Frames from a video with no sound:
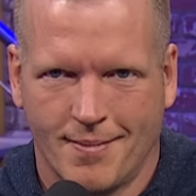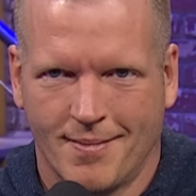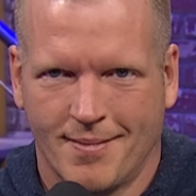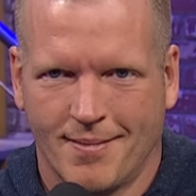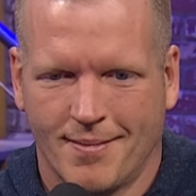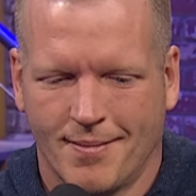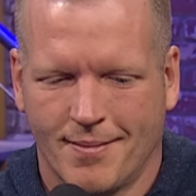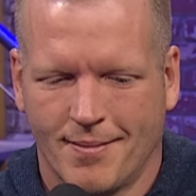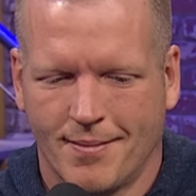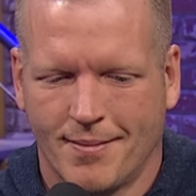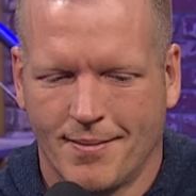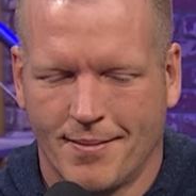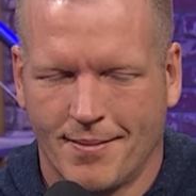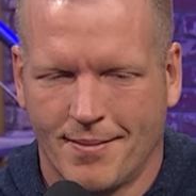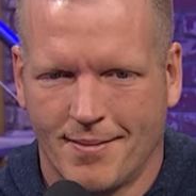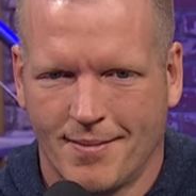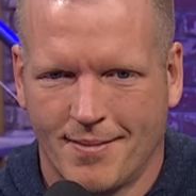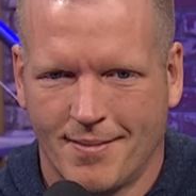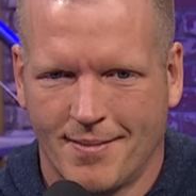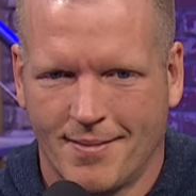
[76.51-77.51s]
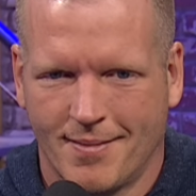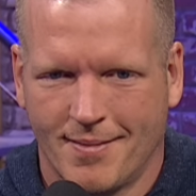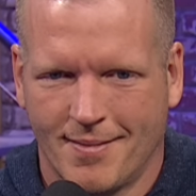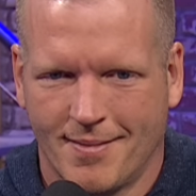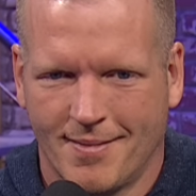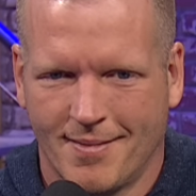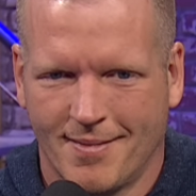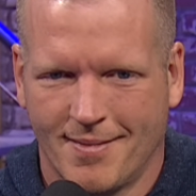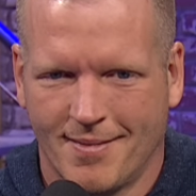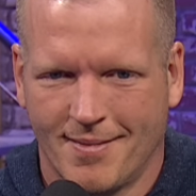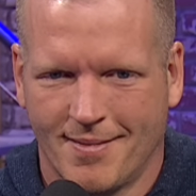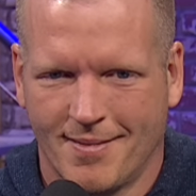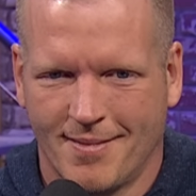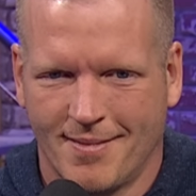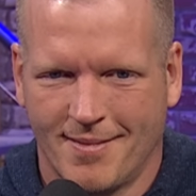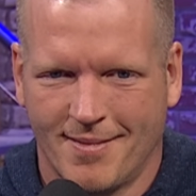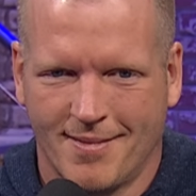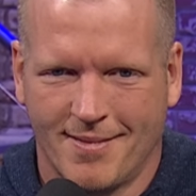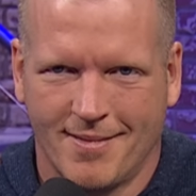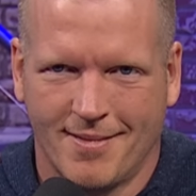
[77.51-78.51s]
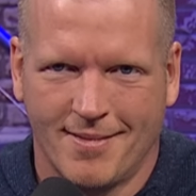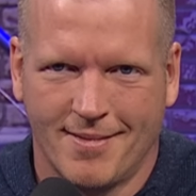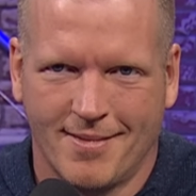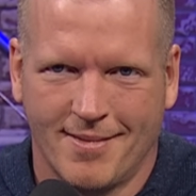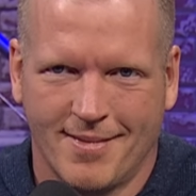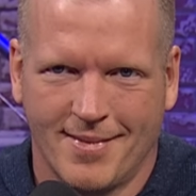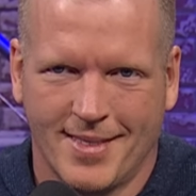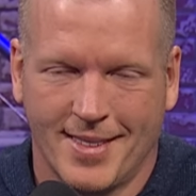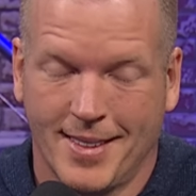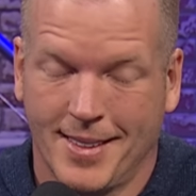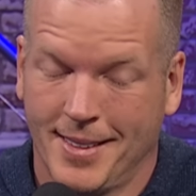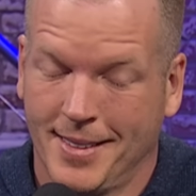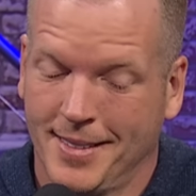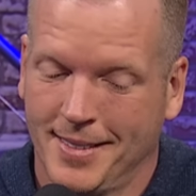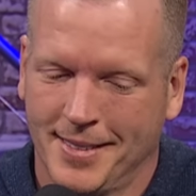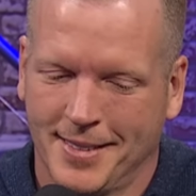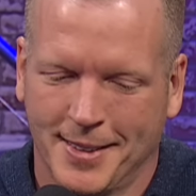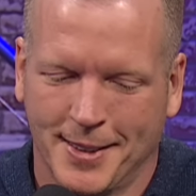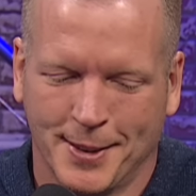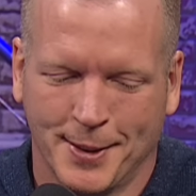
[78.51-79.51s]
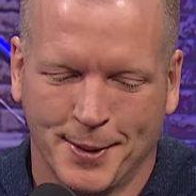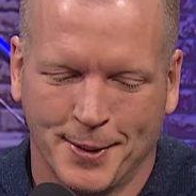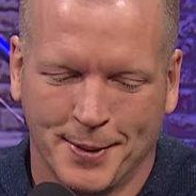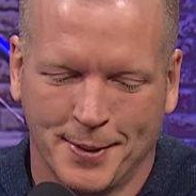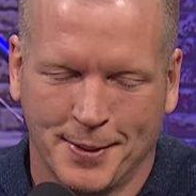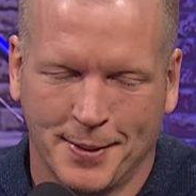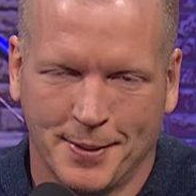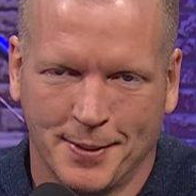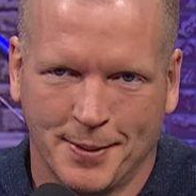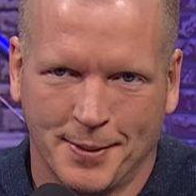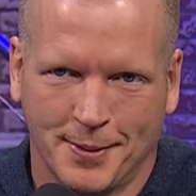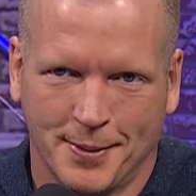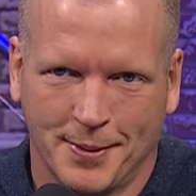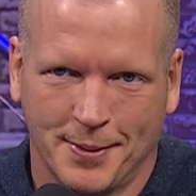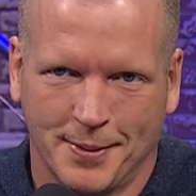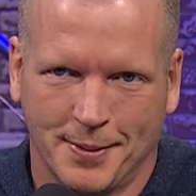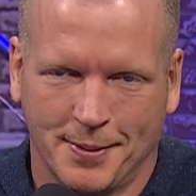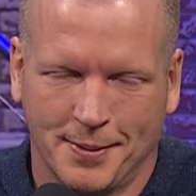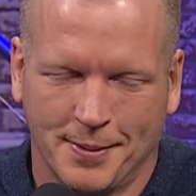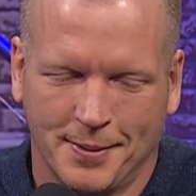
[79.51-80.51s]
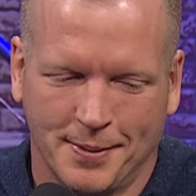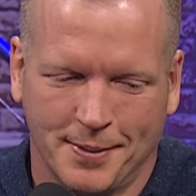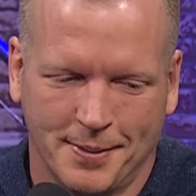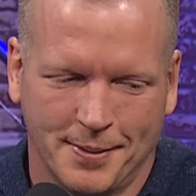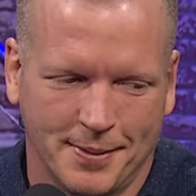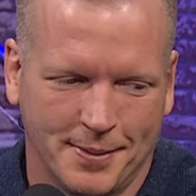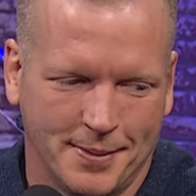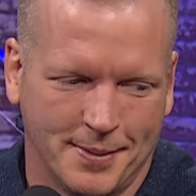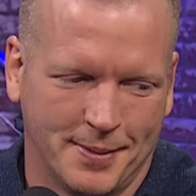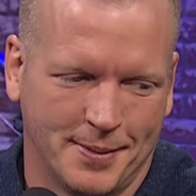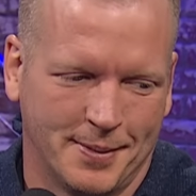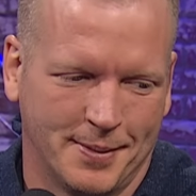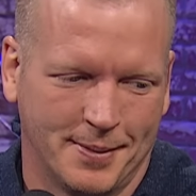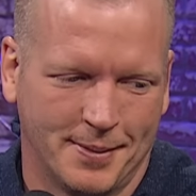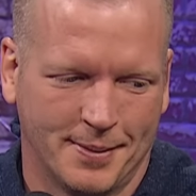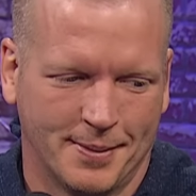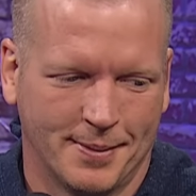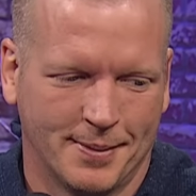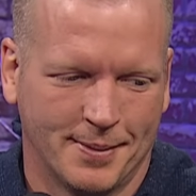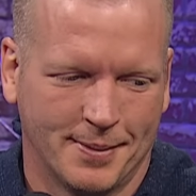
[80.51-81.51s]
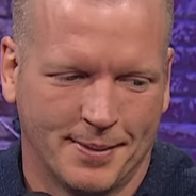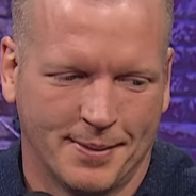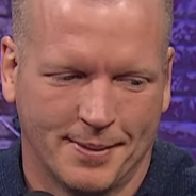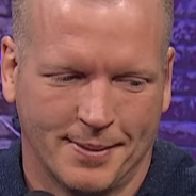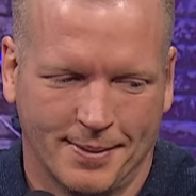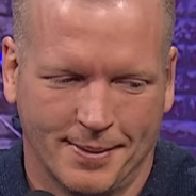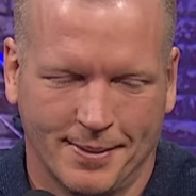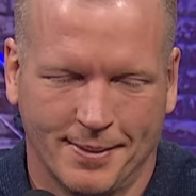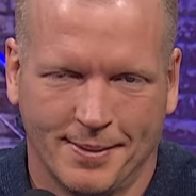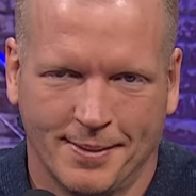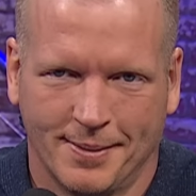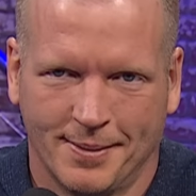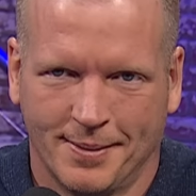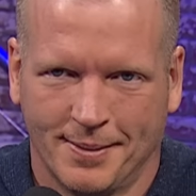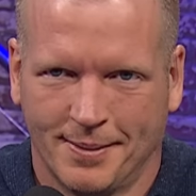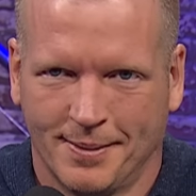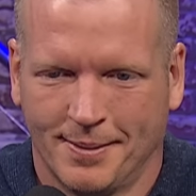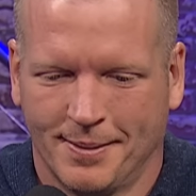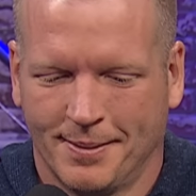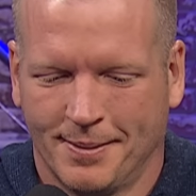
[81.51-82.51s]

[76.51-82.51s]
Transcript: This person isn't speaking.